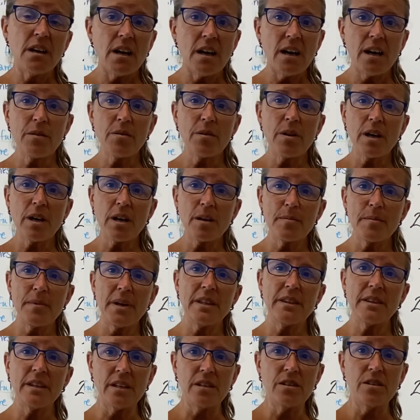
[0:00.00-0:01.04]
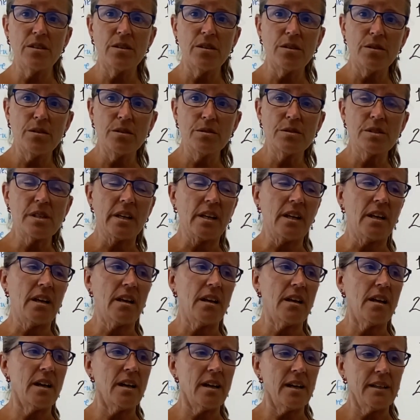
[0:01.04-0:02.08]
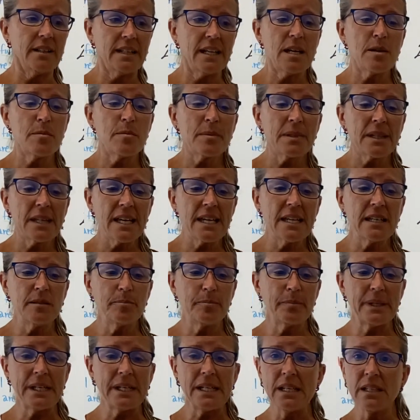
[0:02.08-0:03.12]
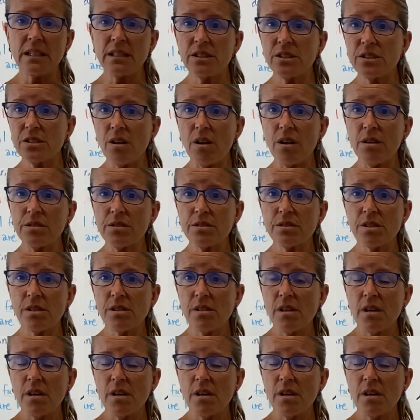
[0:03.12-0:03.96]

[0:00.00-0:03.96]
I recommend that you use a Himalayan pink salt